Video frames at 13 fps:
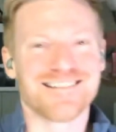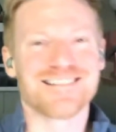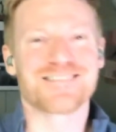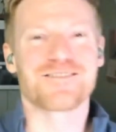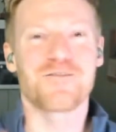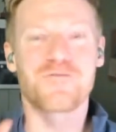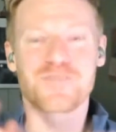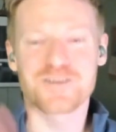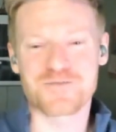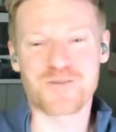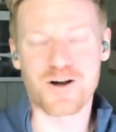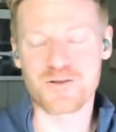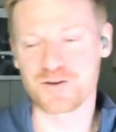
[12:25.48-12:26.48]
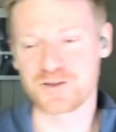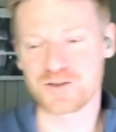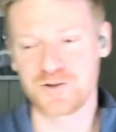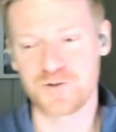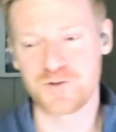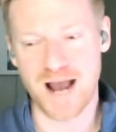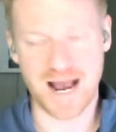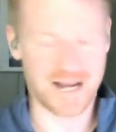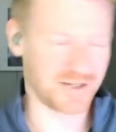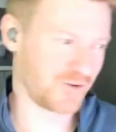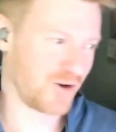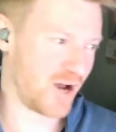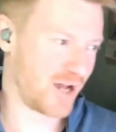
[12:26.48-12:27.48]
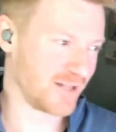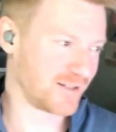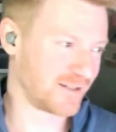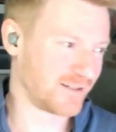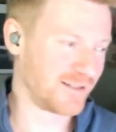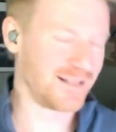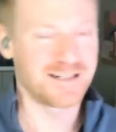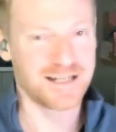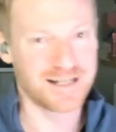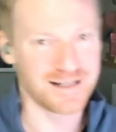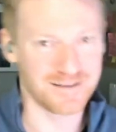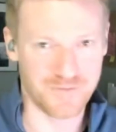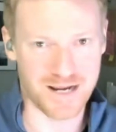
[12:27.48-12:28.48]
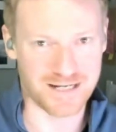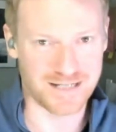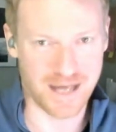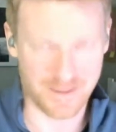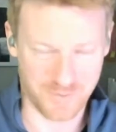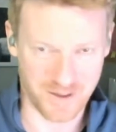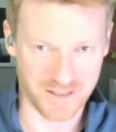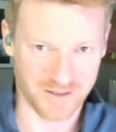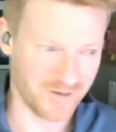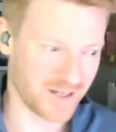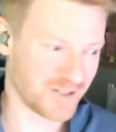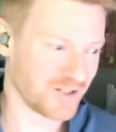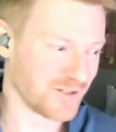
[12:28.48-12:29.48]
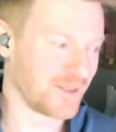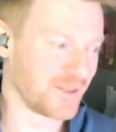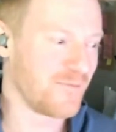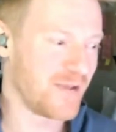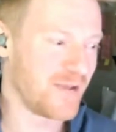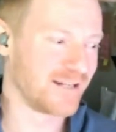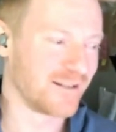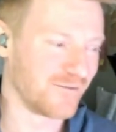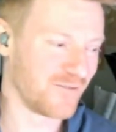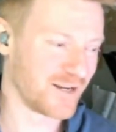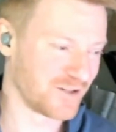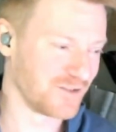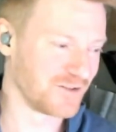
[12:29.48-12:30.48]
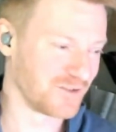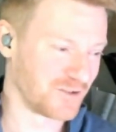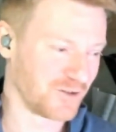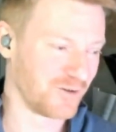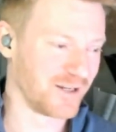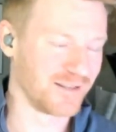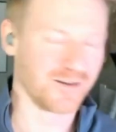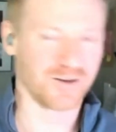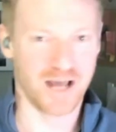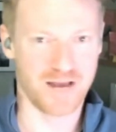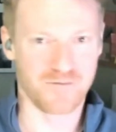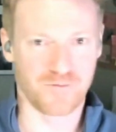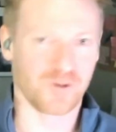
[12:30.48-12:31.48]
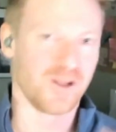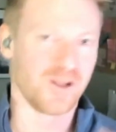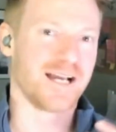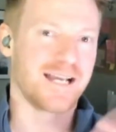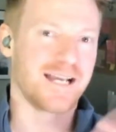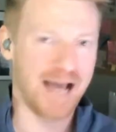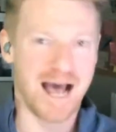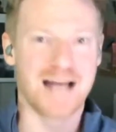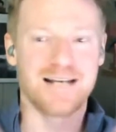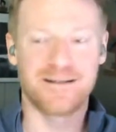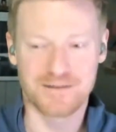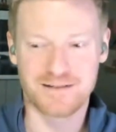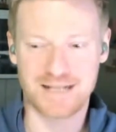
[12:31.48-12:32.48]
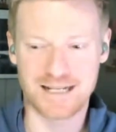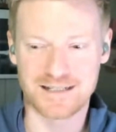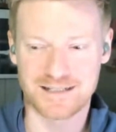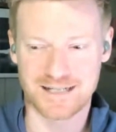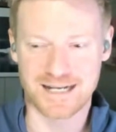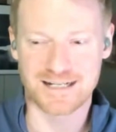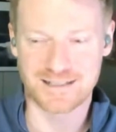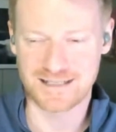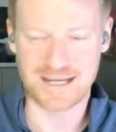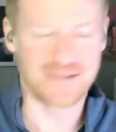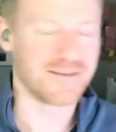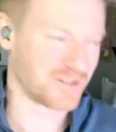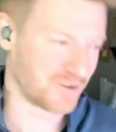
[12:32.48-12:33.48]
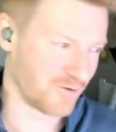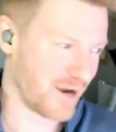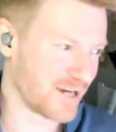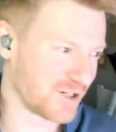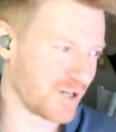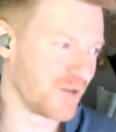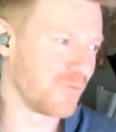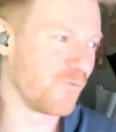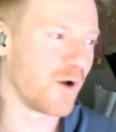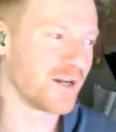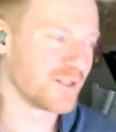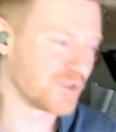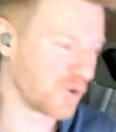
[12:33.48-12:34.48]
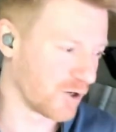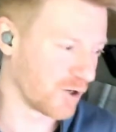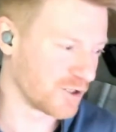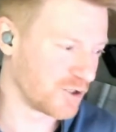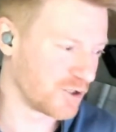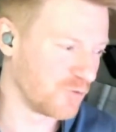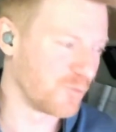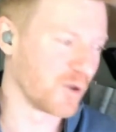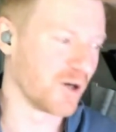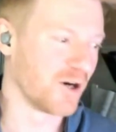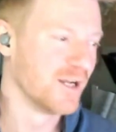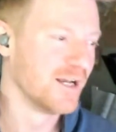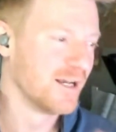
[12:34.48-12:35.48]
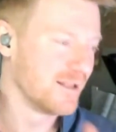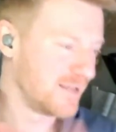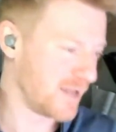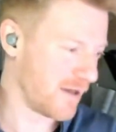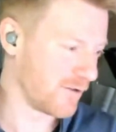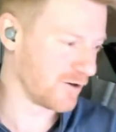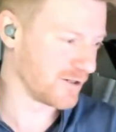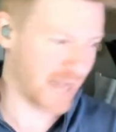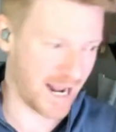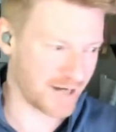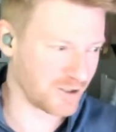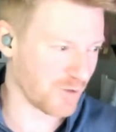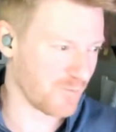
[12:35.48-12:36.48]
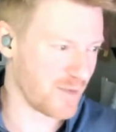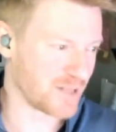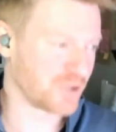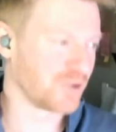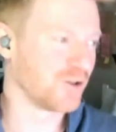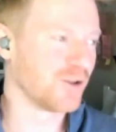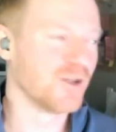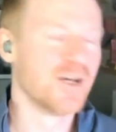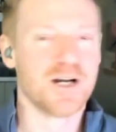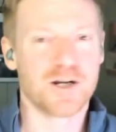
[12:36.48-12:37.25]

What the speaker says: So first of all, there are two astronauts. They didn't make deathbed confessions, but they made confessions during their life or like had instincts in this direction. One is Gordon Cooper, the other is Edgar Mitchell.